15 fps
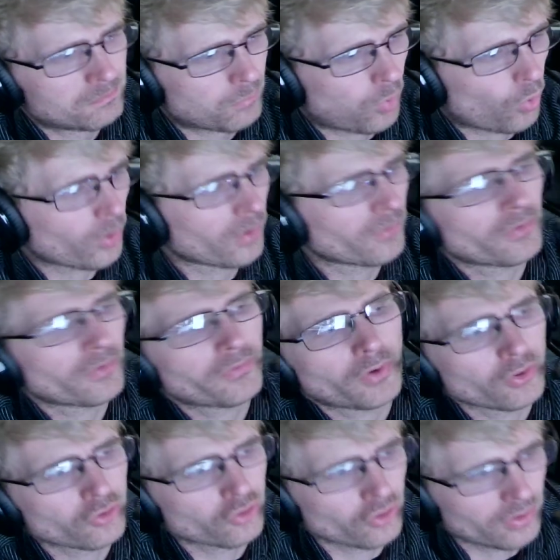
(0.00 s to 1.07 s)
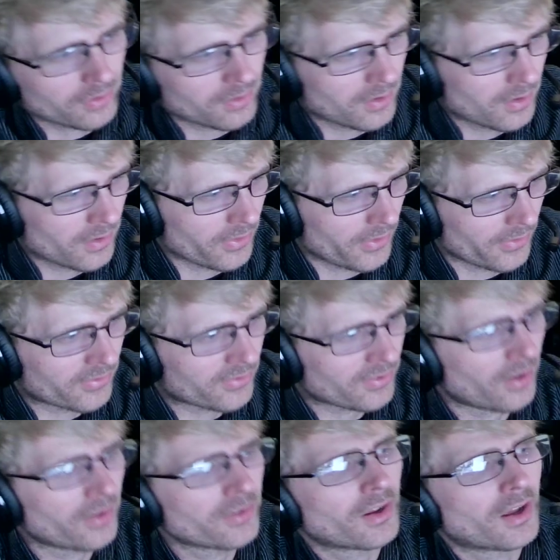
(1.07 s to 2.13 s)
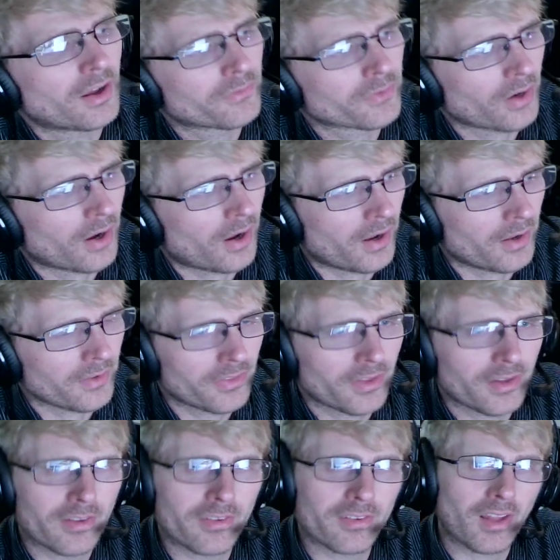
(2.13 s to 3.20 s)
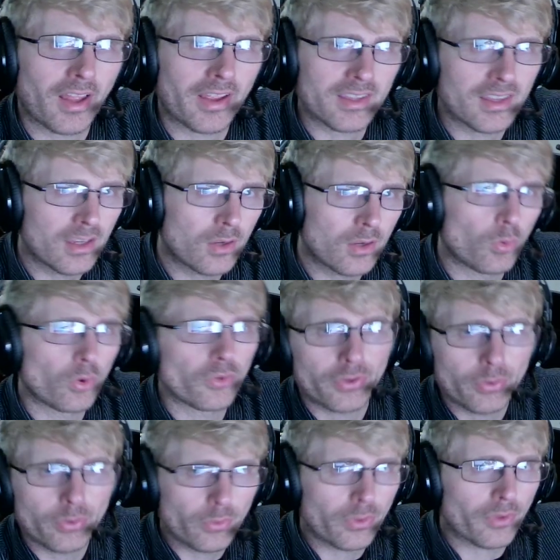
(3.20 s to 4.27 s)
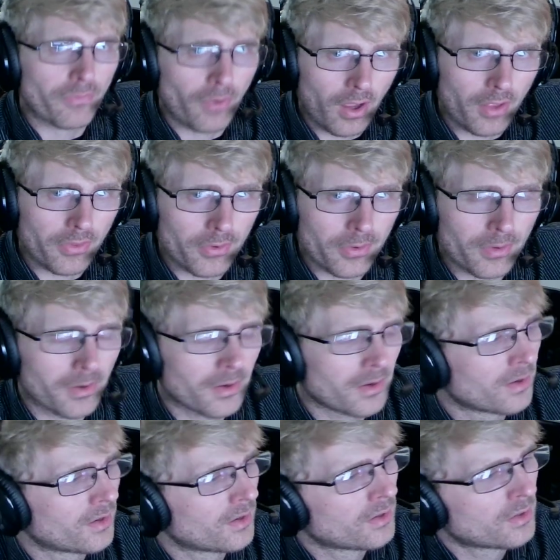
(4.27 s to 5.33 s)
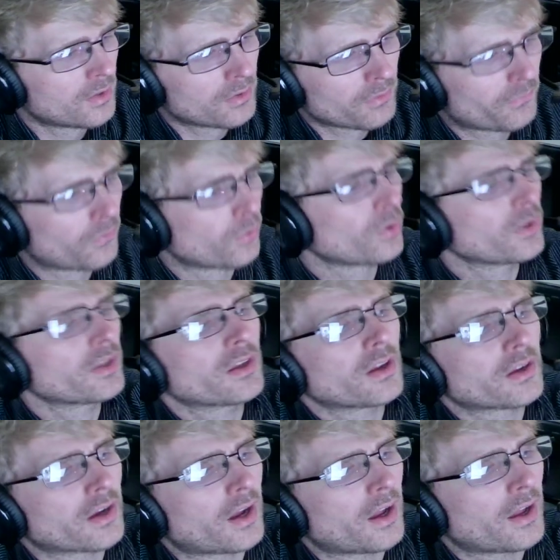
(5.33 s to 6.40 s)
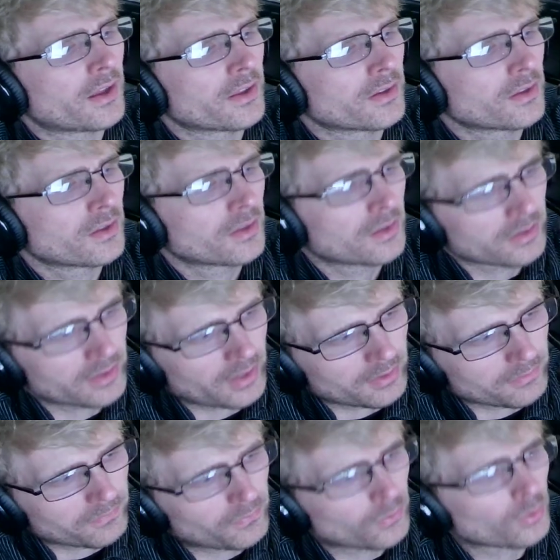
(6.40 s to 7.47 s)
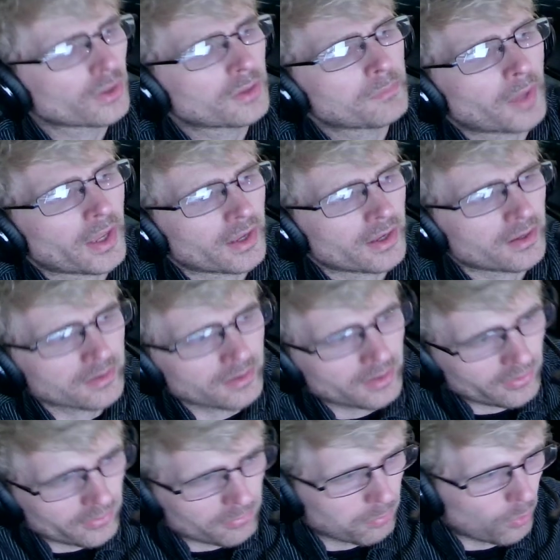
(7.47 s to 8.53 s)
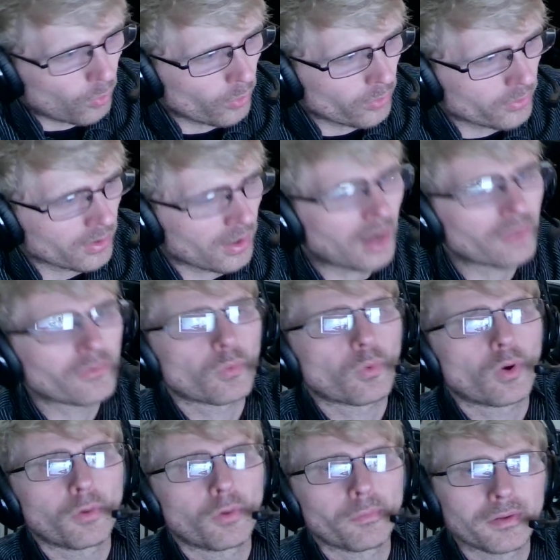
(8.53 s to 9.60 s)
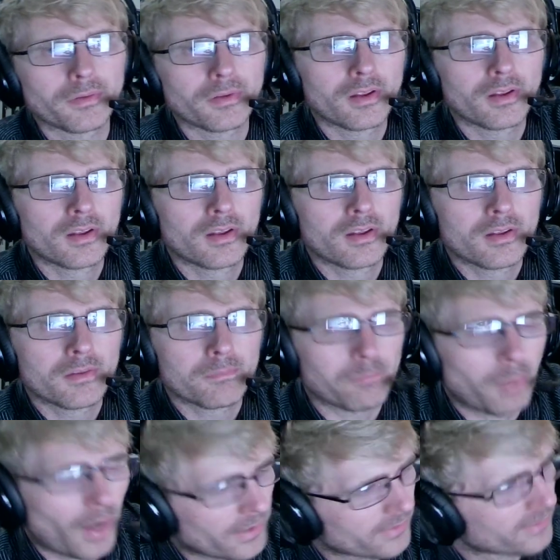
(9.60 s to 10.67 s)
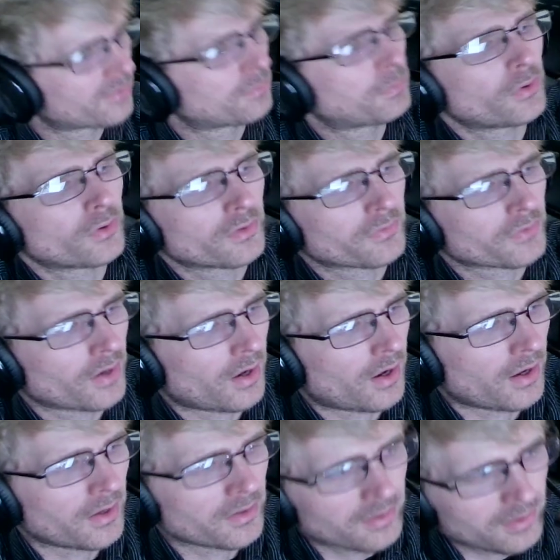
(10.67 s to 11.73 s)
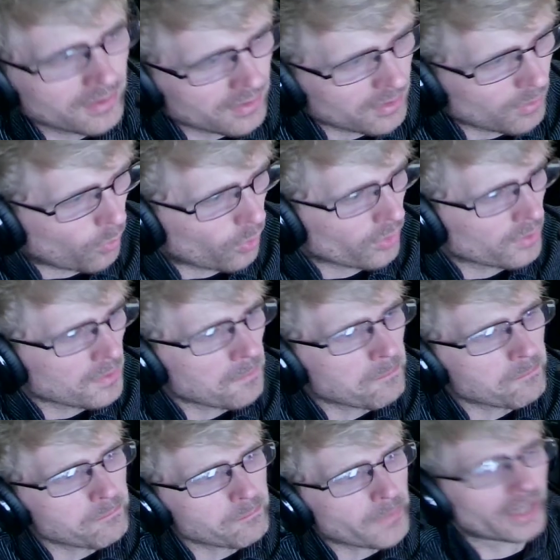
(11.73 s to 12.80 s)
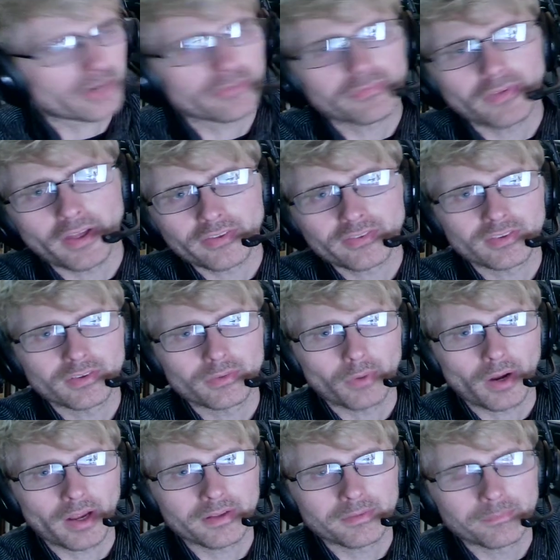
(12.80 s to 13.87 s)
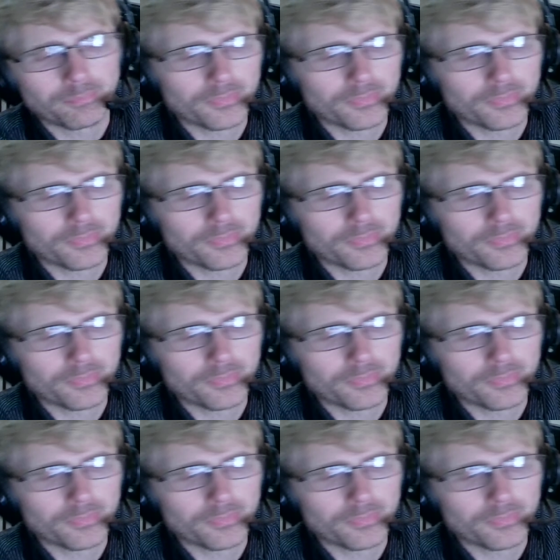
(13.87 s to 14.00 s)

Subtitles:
born of a virgin, the Son of God that is like equal to the Father. Fully God, yet fully man. He's born of a woman by the Spirit of God, the Word manifested, right?